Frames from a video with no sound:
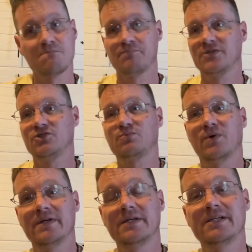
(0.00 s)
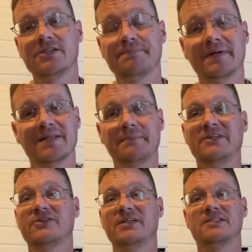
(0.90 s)
It's just what it is. But let me
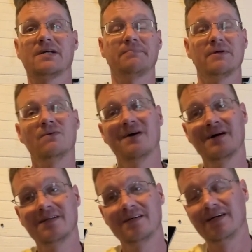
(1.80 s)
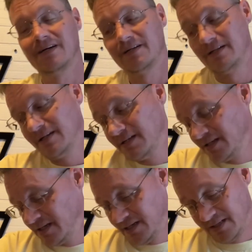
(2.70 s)
tell you something.
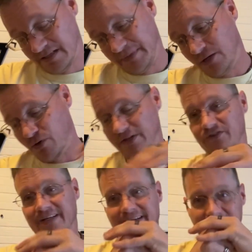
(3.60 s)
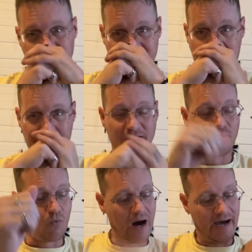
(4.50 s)
Let me go into the next topic.
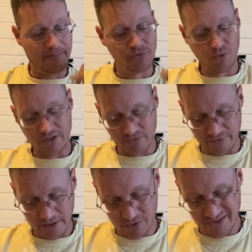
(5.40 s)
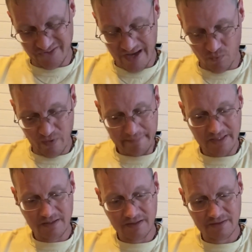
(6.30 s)
Why I'm doing this video is that
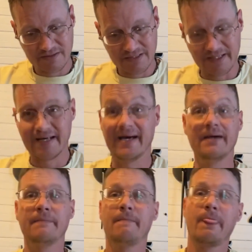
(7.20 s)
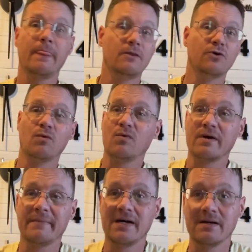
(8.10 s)
women today don't want a
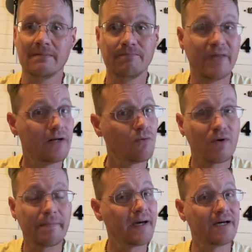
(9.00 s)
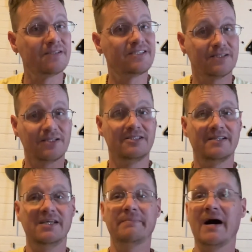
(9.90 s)
man. They don't want a man to, to
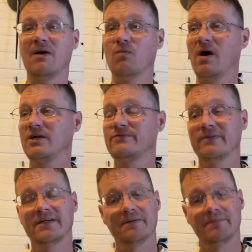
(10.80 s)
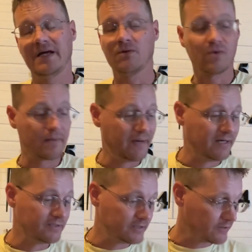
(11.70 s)
keep out, watch for them. They don't want a man that
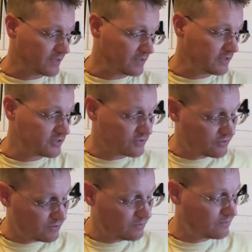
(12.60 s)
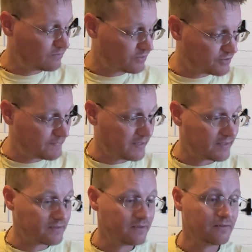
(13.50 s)
they're going to listen to, respect,